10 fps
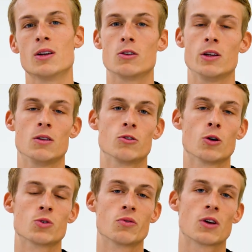in
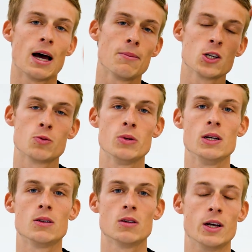terms of climbing
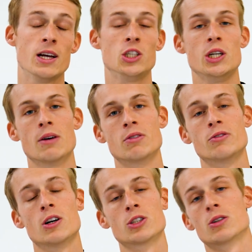speed, the HTF is
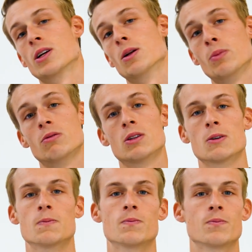faster than the Pivot.
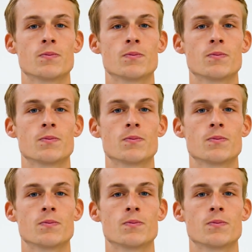A little